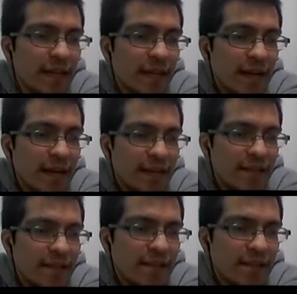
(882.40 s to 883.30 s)

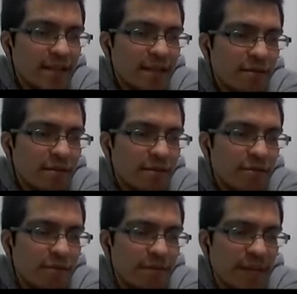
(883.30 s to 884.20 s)
And
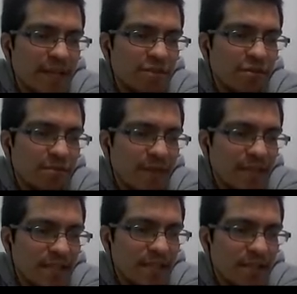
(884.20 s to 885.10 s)
we make some
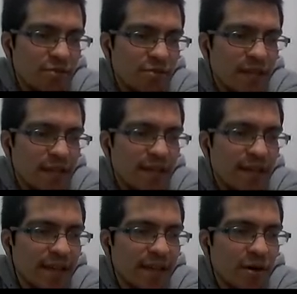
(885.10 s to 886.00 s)
mask to get
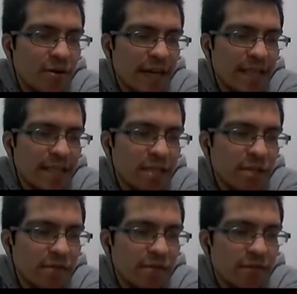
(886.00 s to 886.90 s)
the OIDs
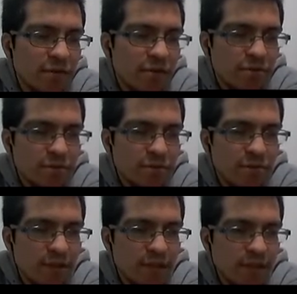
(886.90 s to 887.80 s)
of those
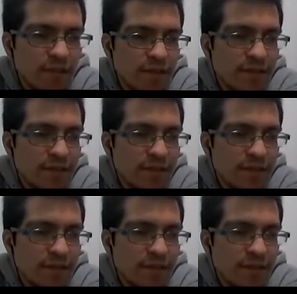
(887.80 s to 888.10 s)
bodies